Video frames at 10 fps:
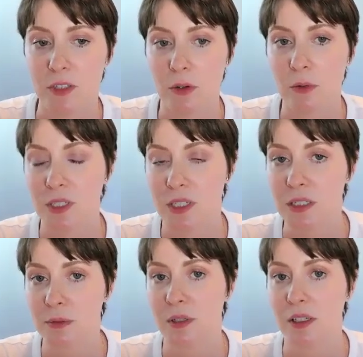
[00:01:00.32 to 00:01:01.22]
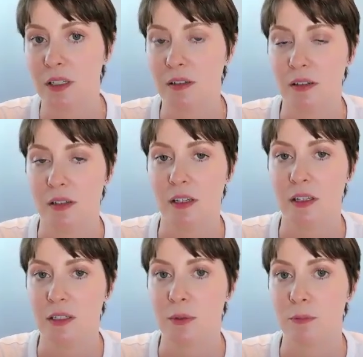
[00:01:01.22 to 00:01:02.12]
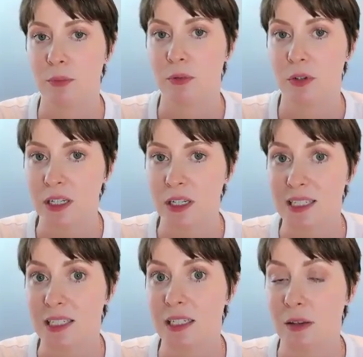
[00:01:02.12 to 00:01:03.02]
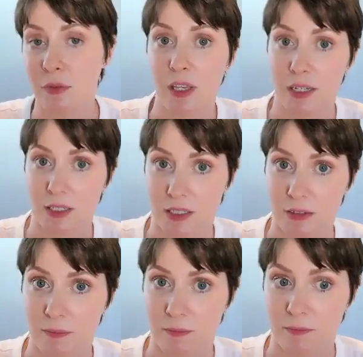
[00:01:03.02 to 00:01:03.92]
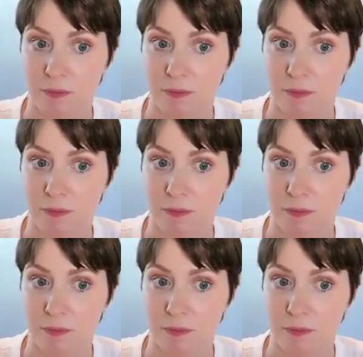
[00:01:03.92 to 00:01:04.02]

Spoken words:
So 6 million is pretty significant.